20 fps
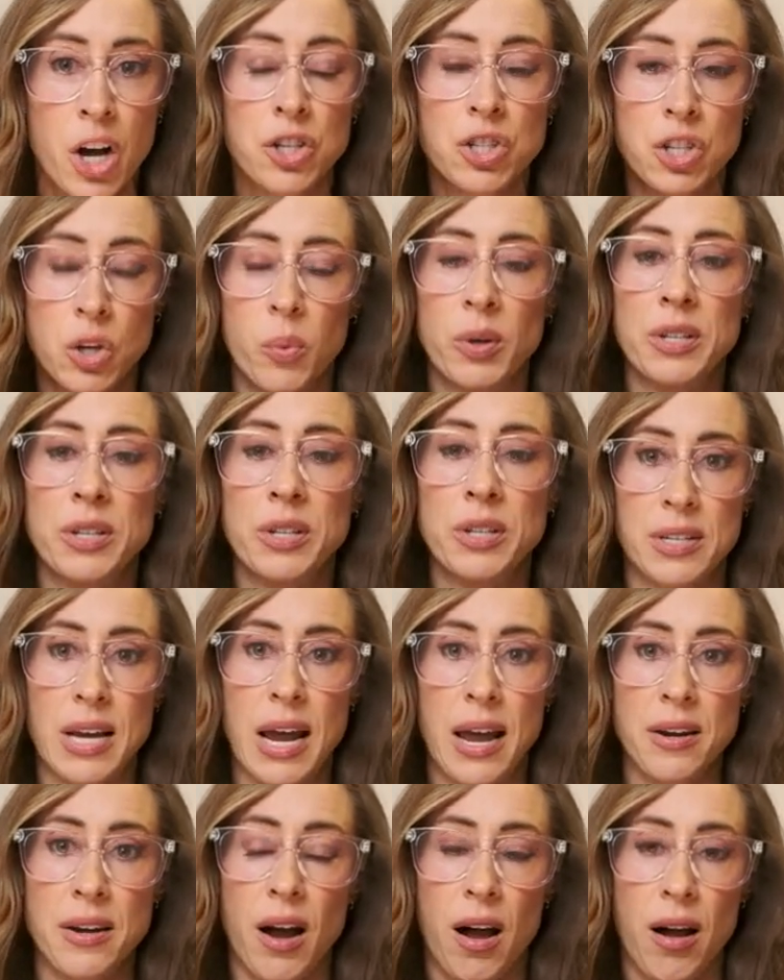So
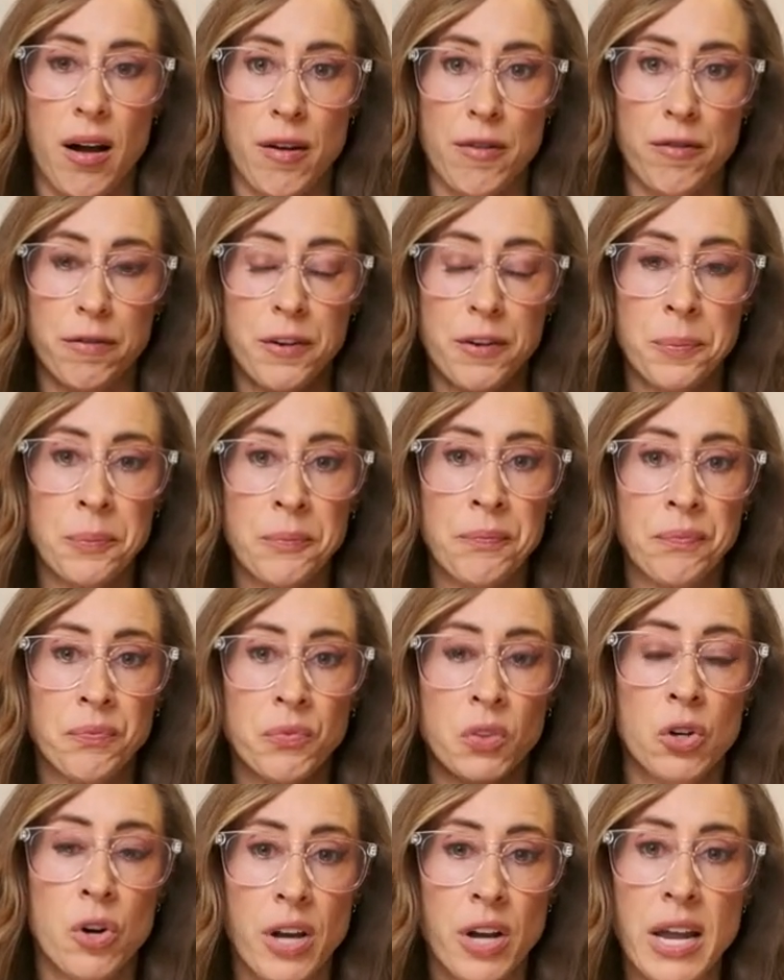instead of
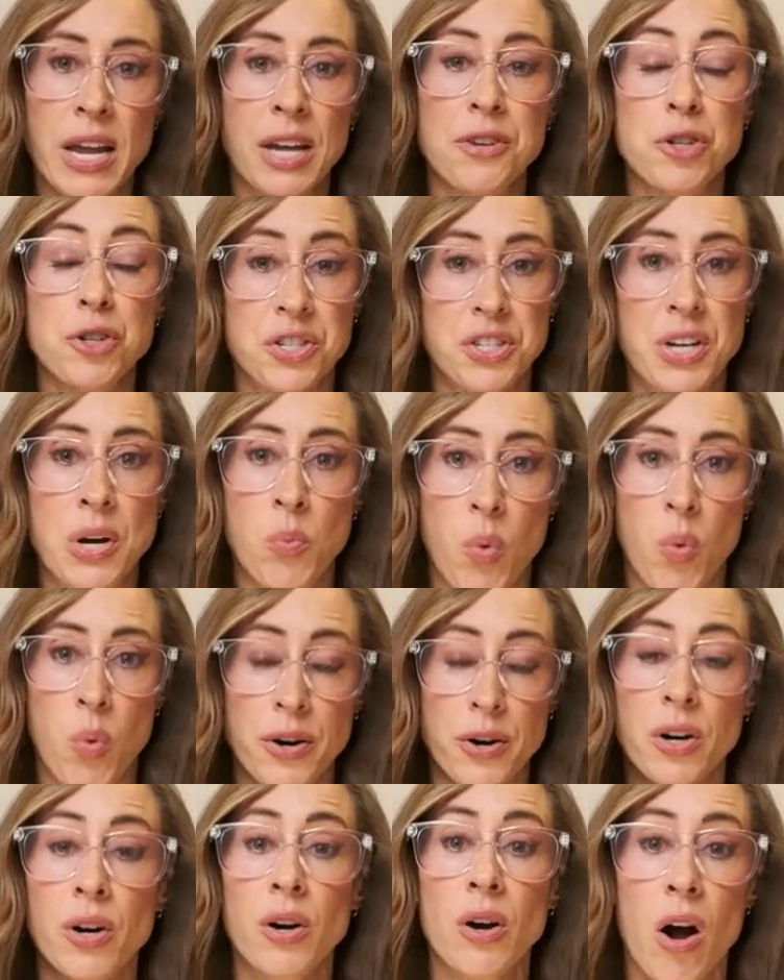cooking it just in
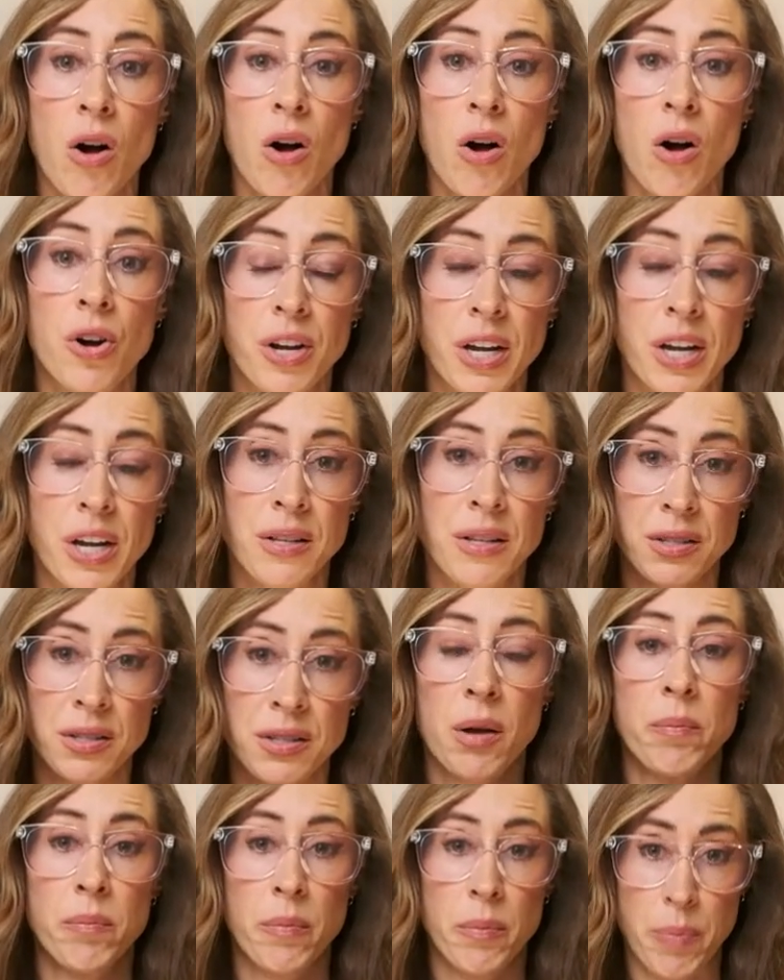water, I'll cook it in
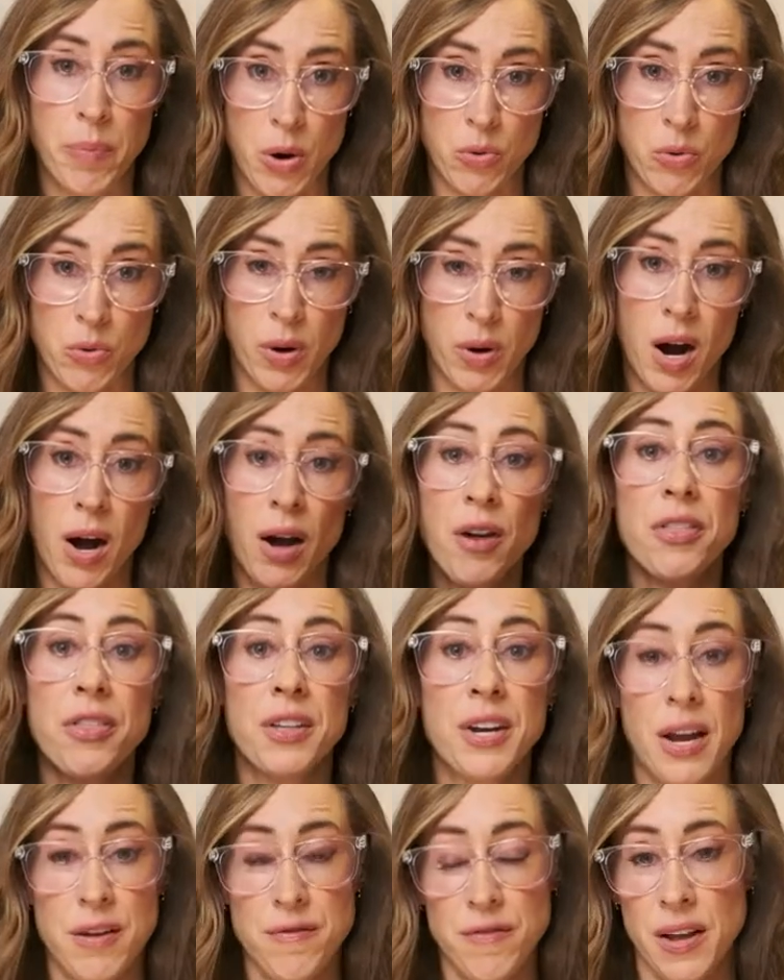some bone broth,
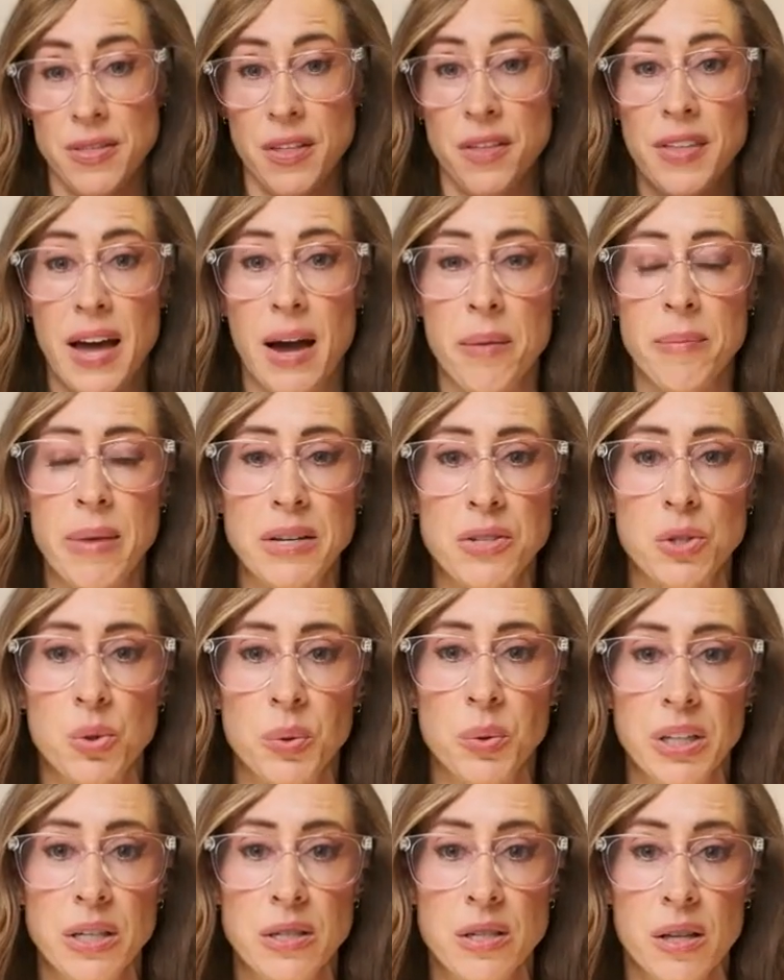and I find that that makes
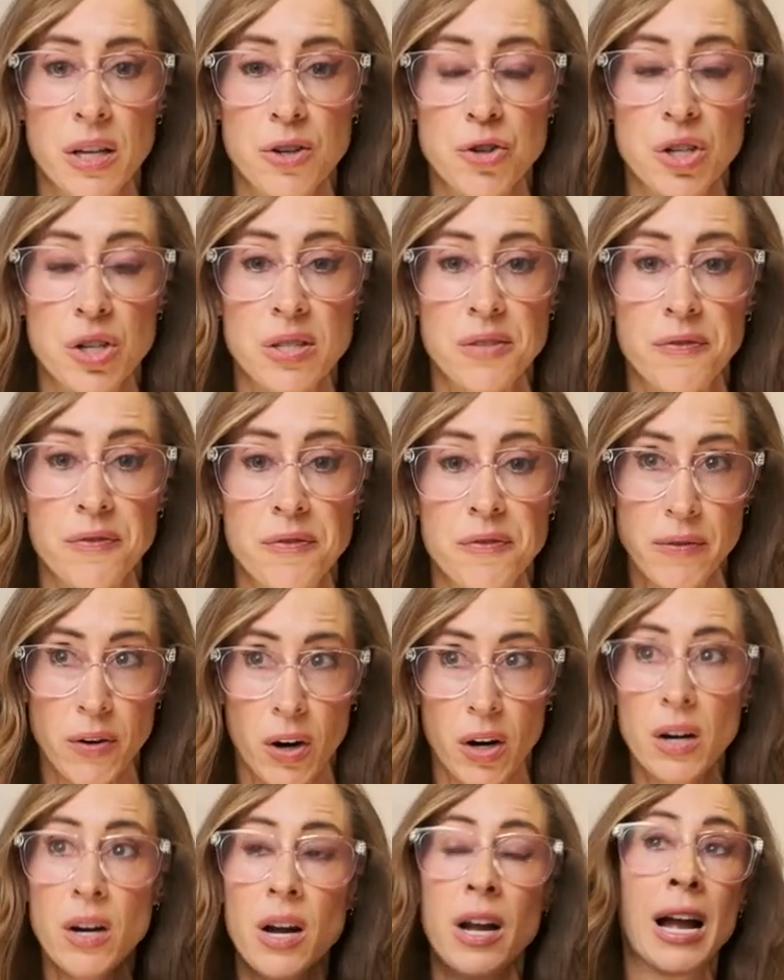a really delicious
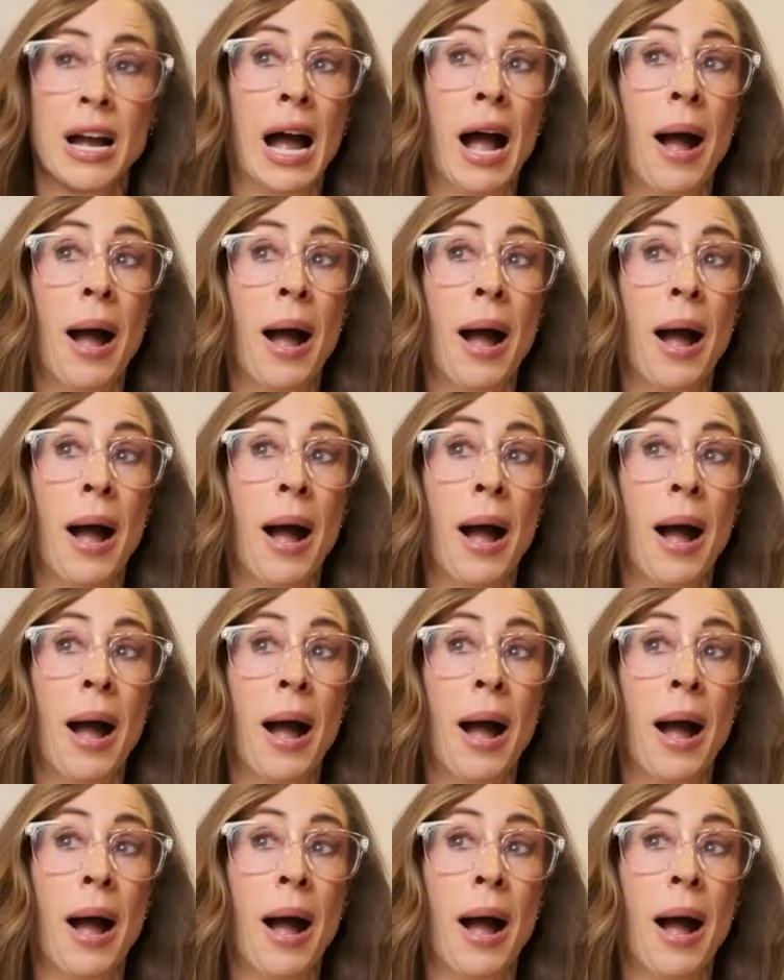flavor.